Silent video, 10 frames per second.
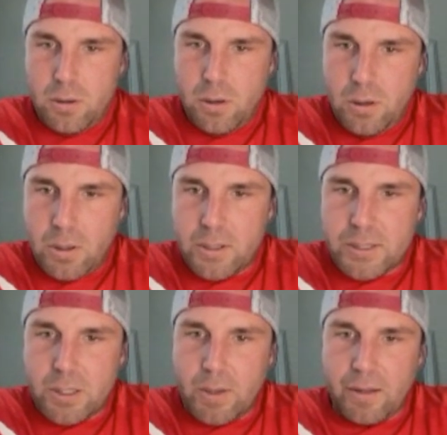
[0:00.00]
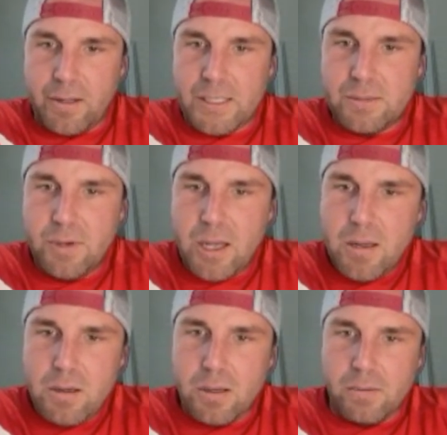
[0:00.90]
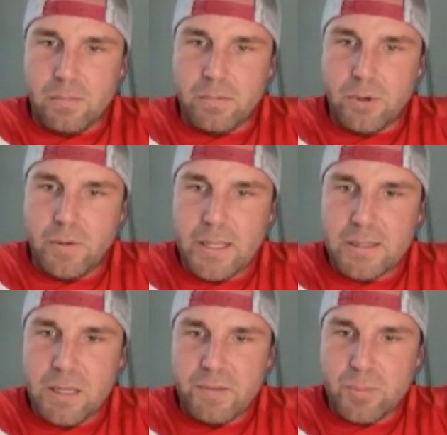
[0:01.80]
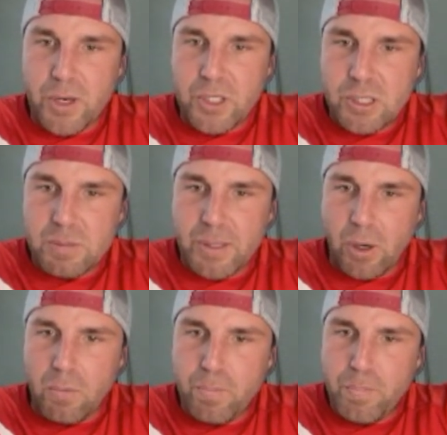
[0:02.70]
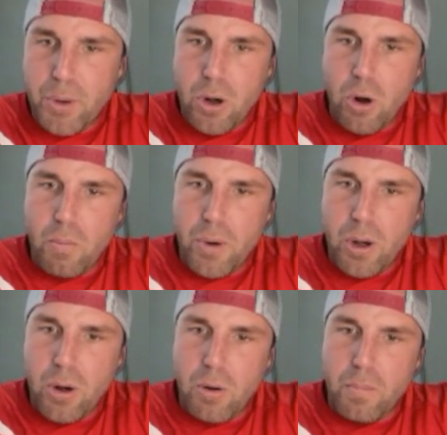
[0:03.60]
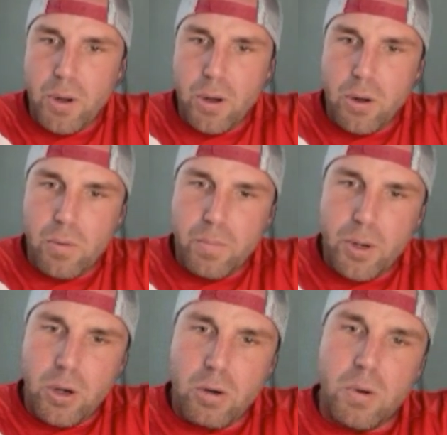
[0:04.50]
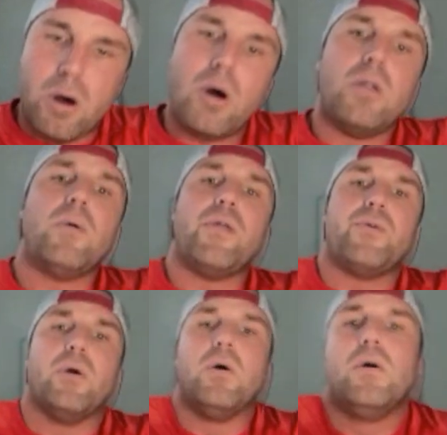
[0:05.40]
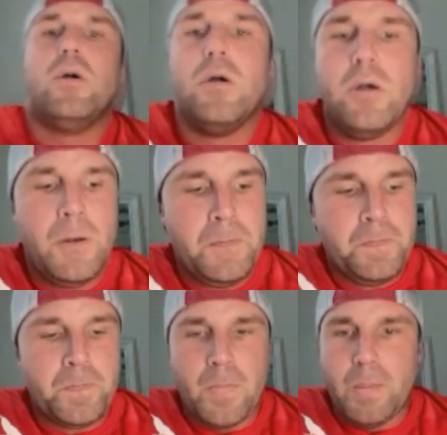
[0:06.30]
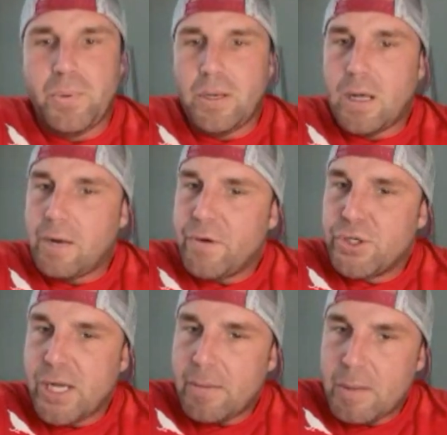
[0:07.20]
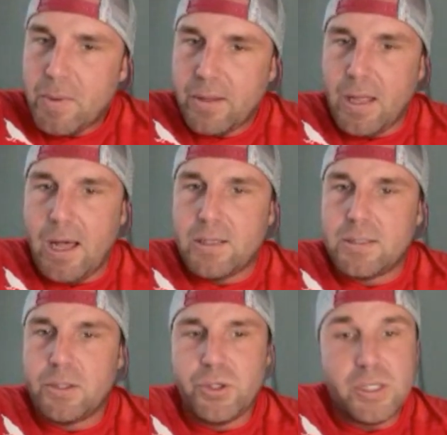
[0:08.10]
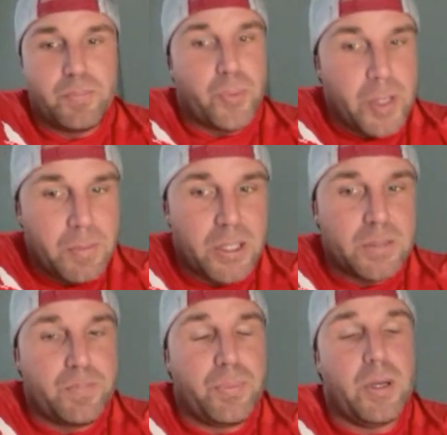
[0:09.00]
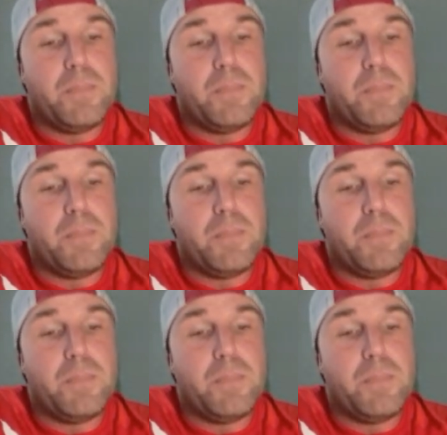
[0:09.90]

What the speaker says: it's going this way and all that stuff. Spray should just be going boom, boom, boom, boom all the way through. But not if you're jammed up like that. So you just pretty much put